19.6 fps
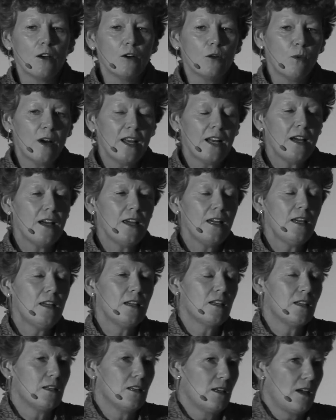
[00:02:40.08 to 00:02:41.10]
When I
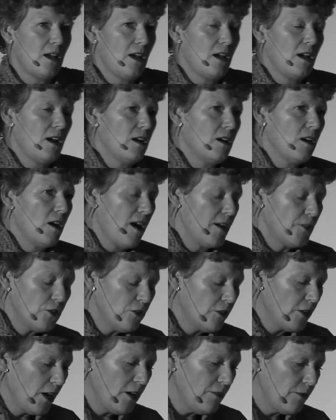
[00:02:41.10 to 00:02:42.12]

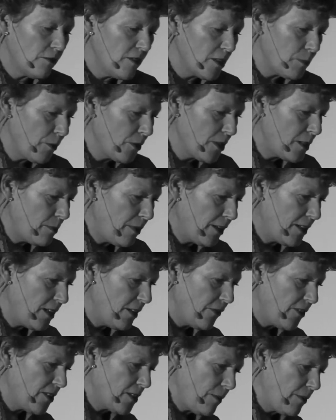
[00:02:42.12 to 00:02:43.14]
took over responsibility
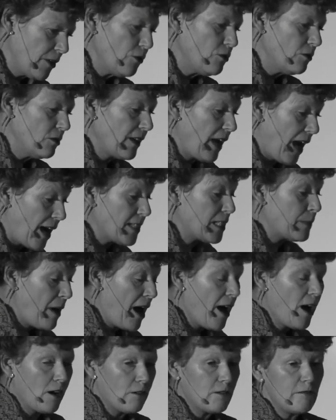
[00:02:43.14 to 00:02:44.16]
for something called gas,
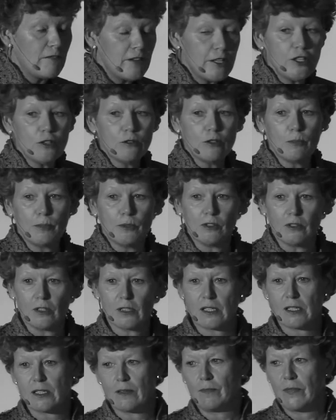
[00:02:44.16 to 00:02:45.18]
power, and
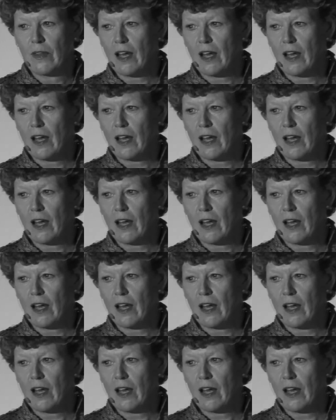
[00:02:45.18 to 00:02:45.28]
renewables,